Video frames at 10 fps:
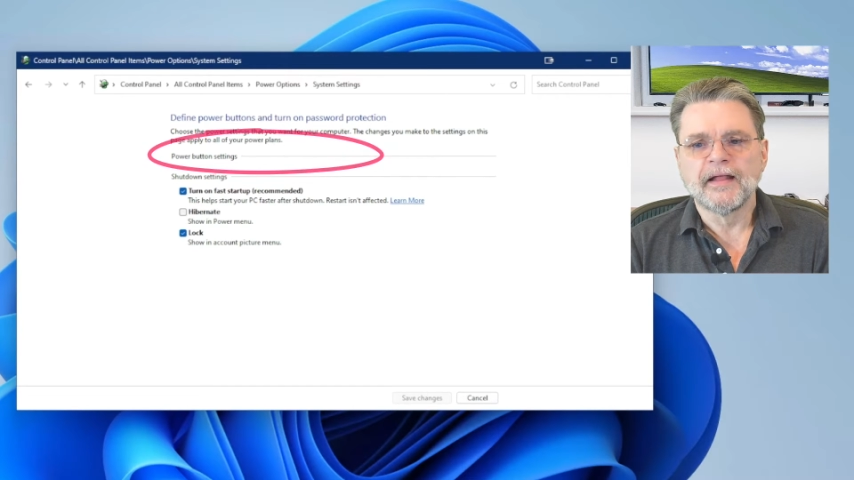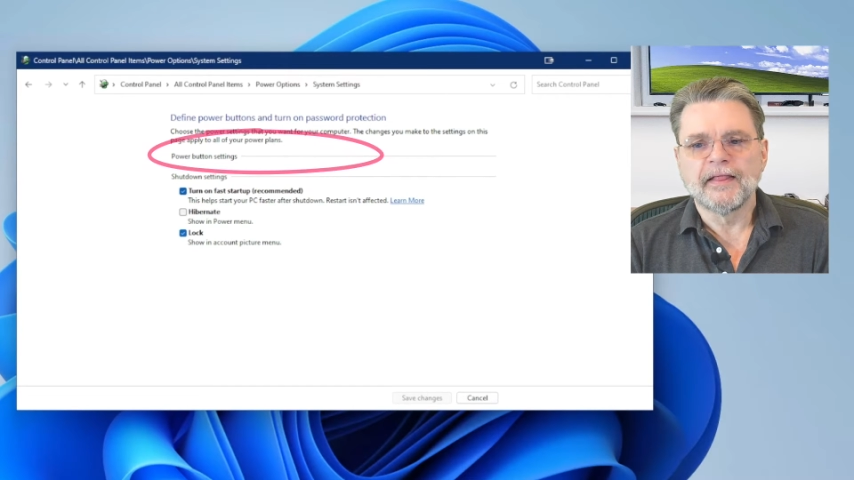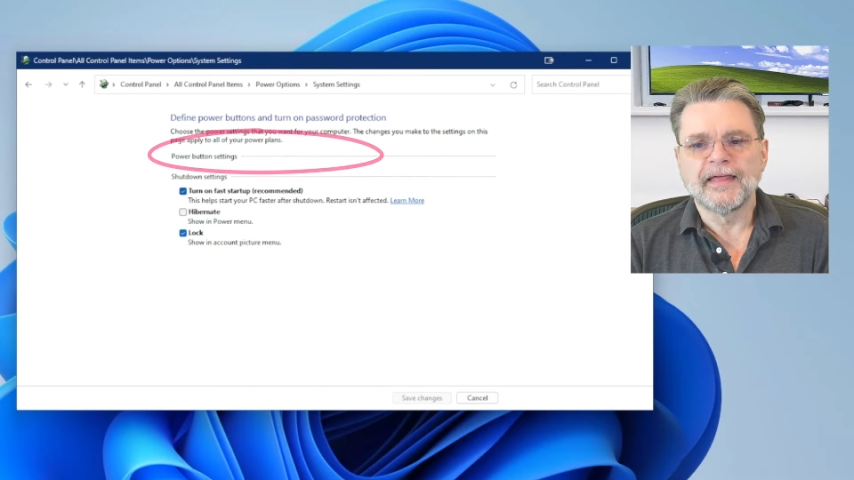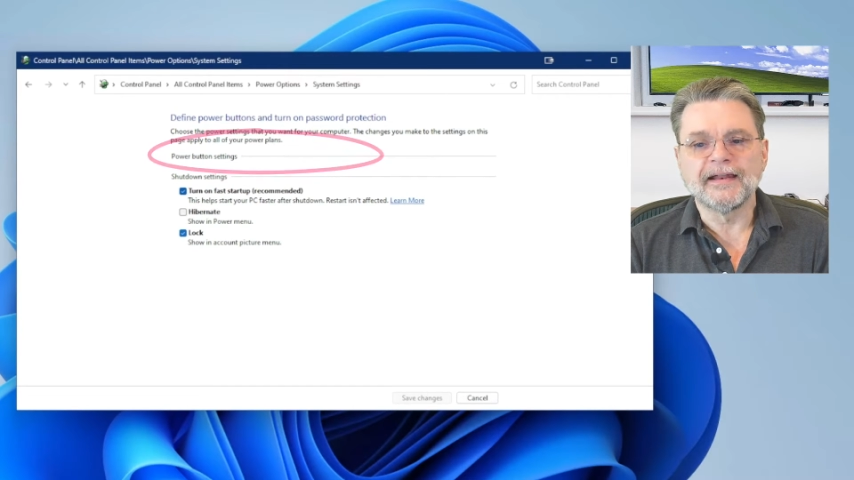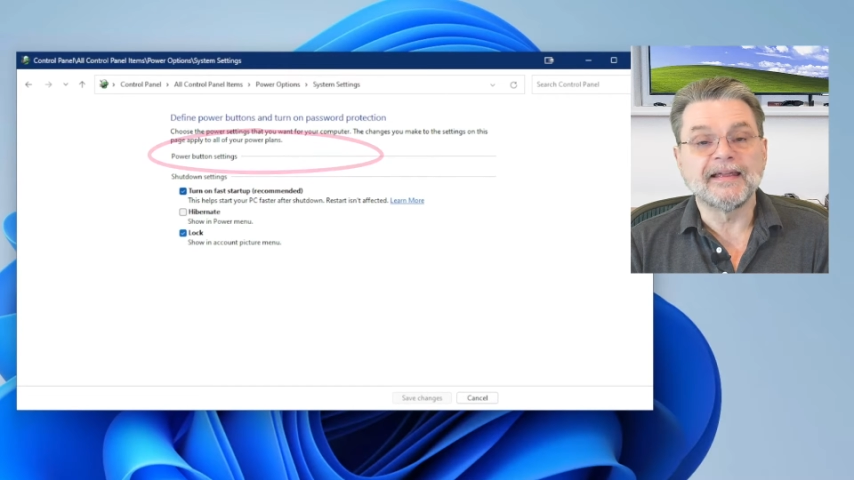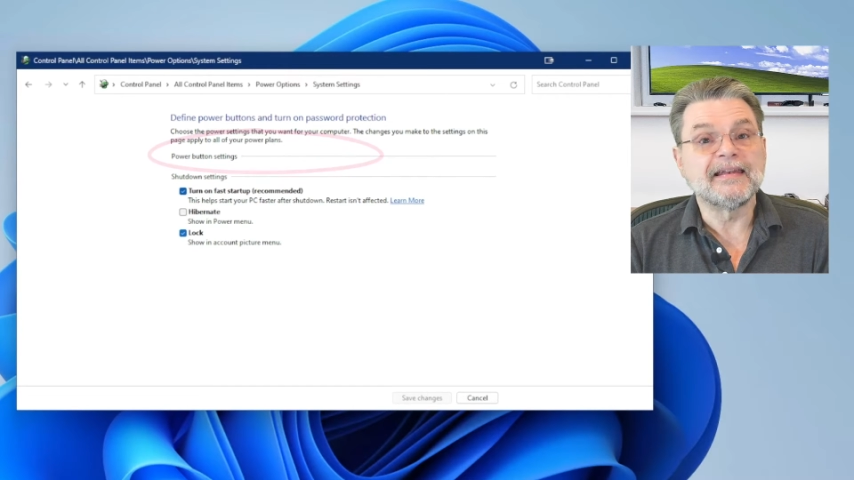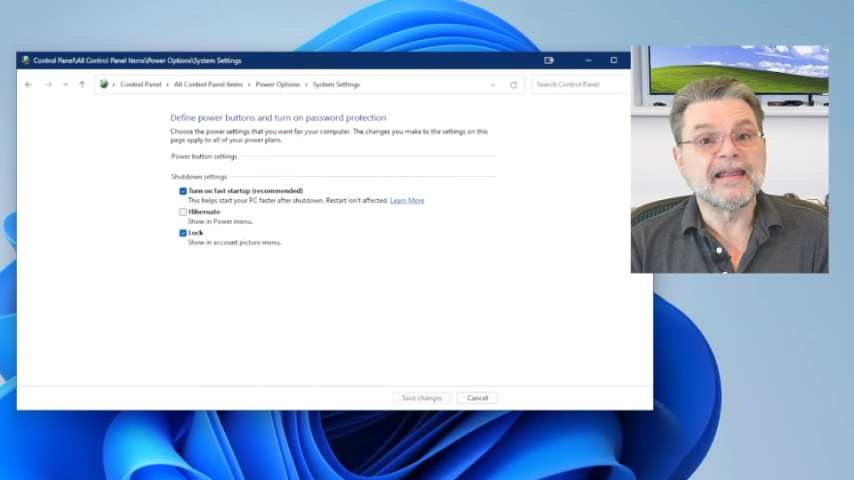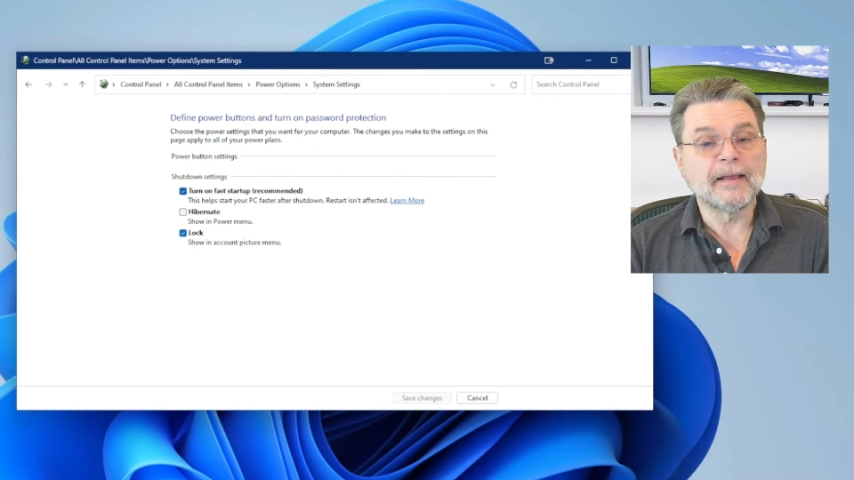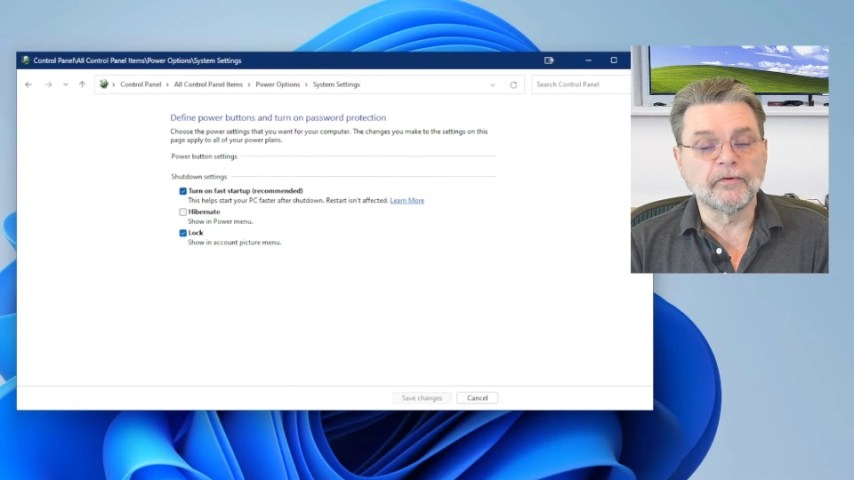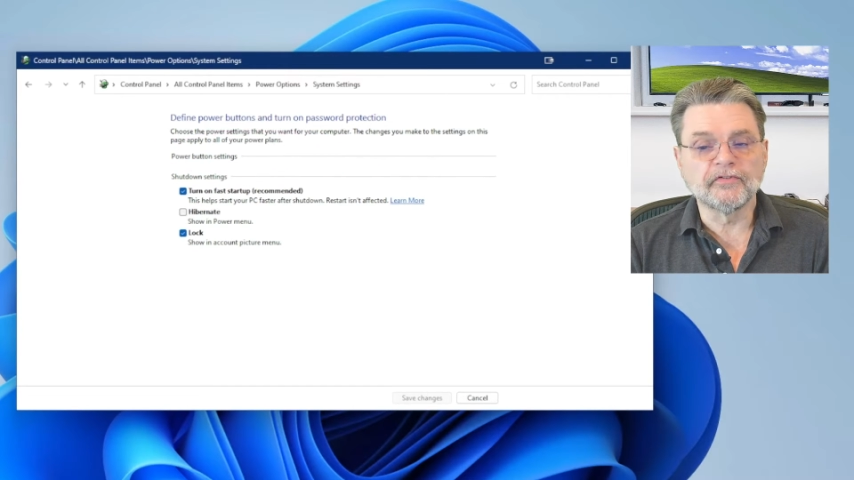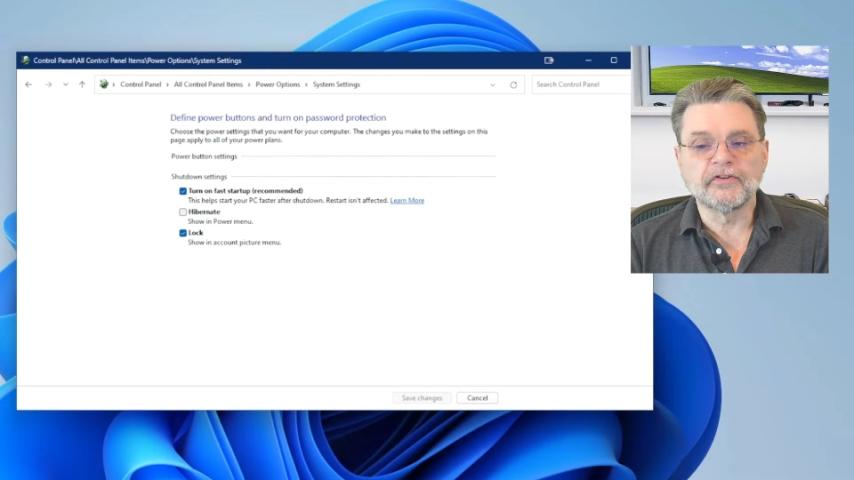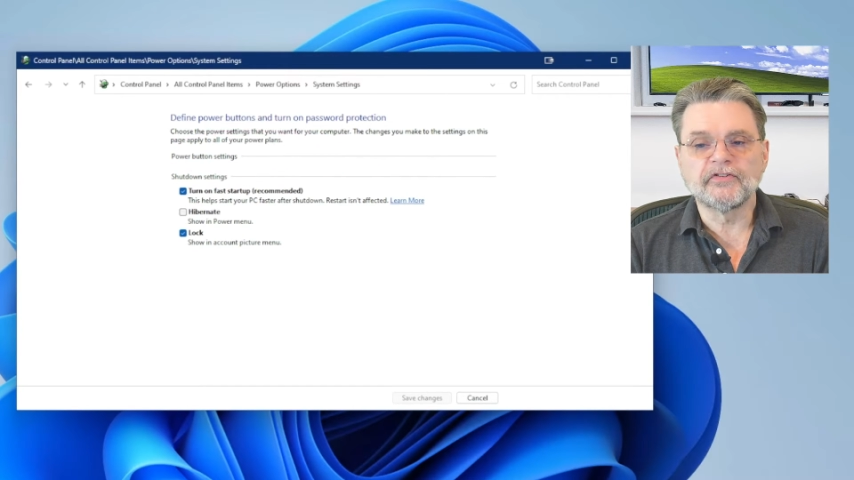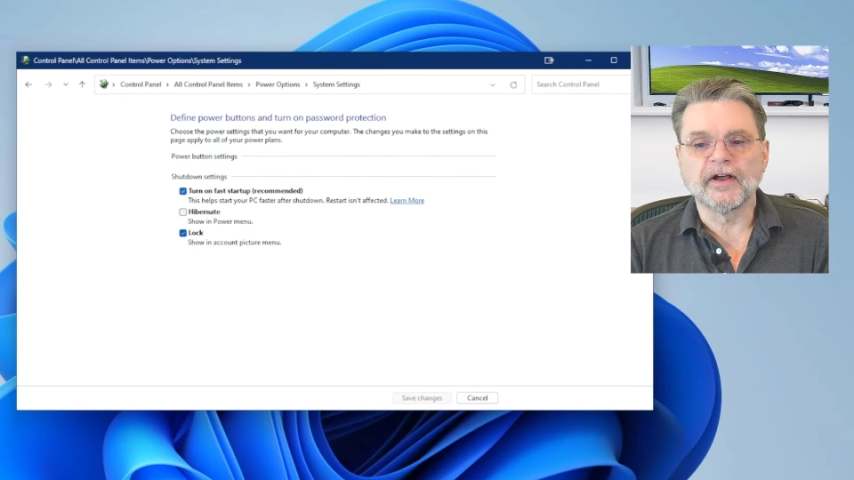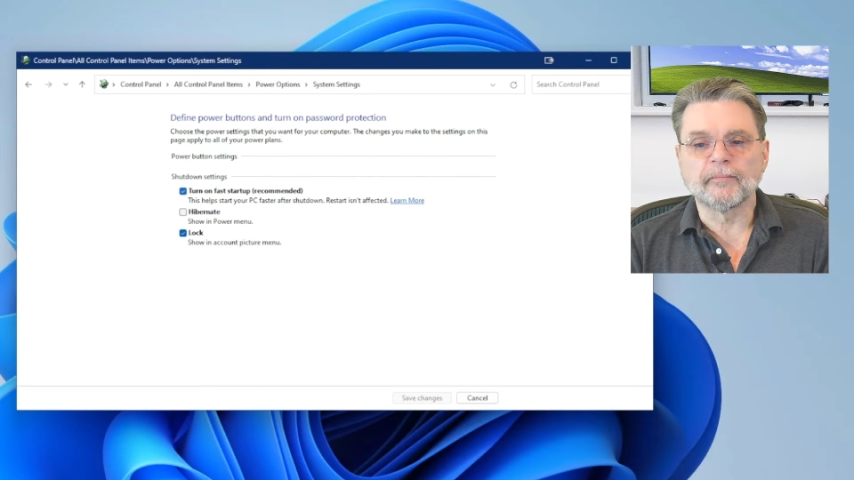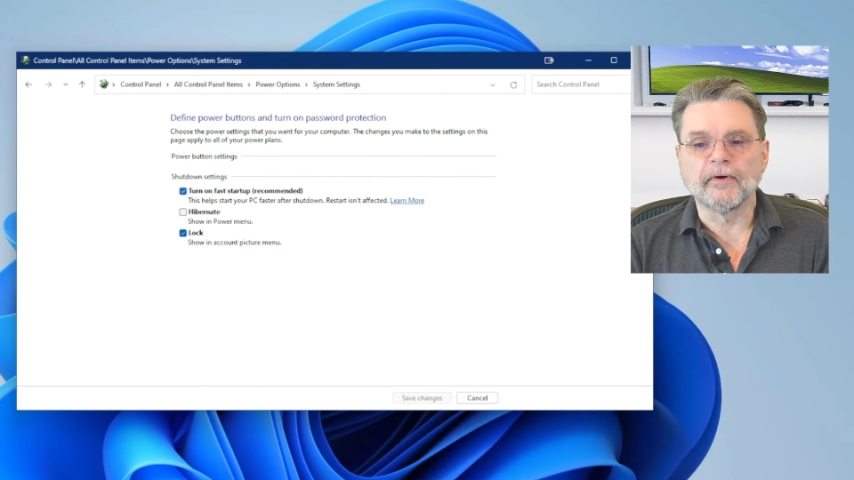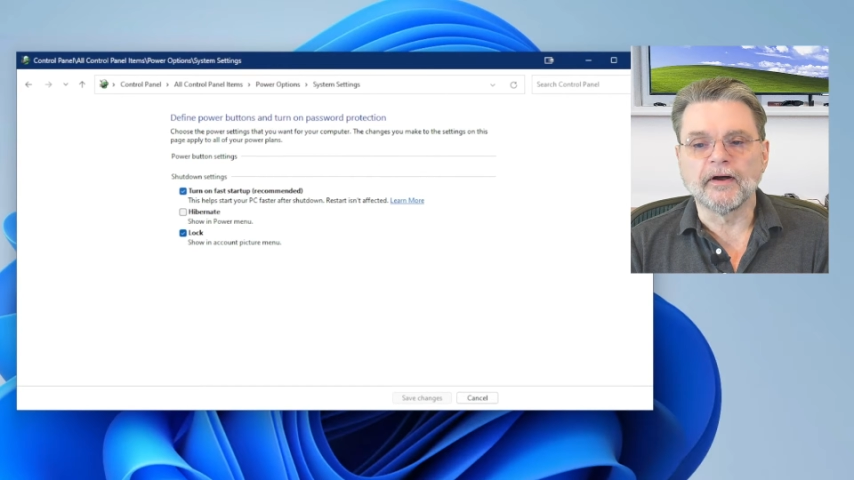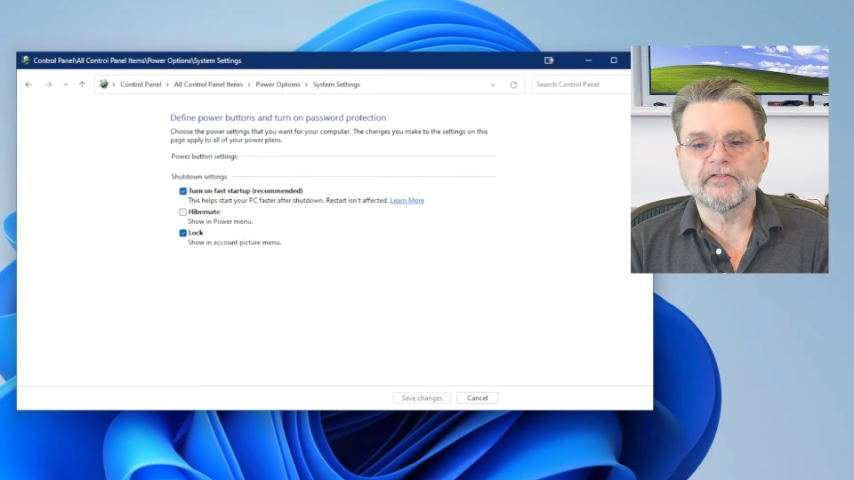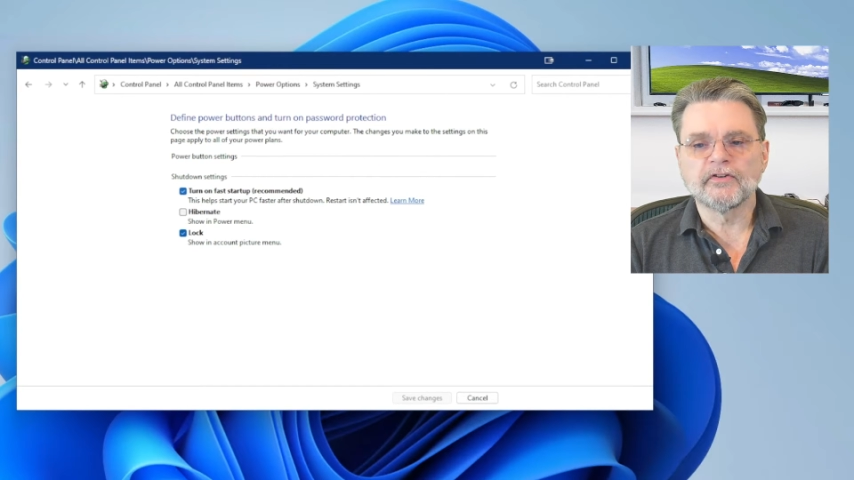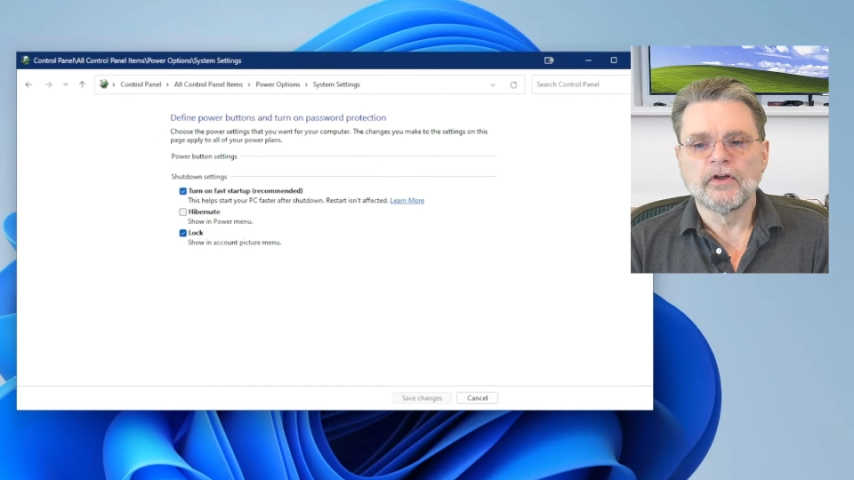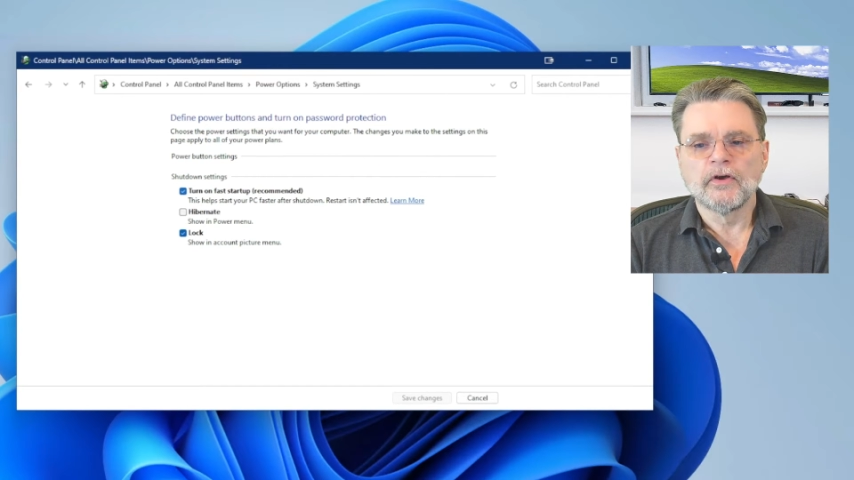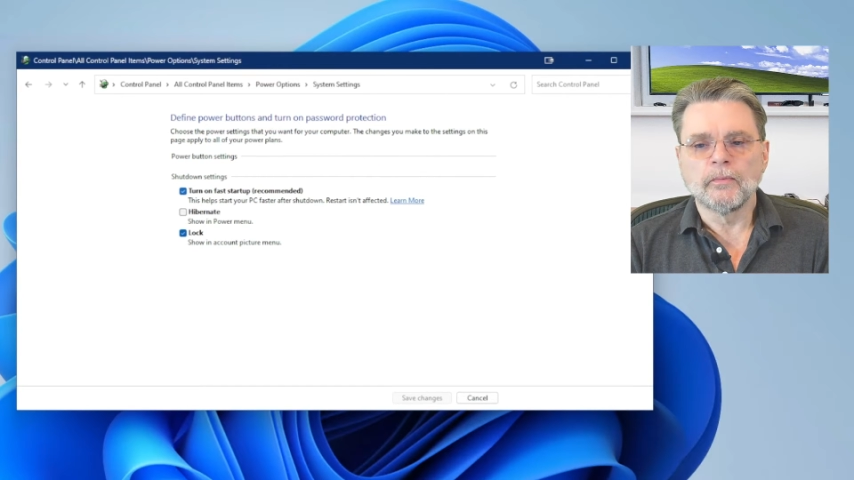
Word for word: That enables the checkbox.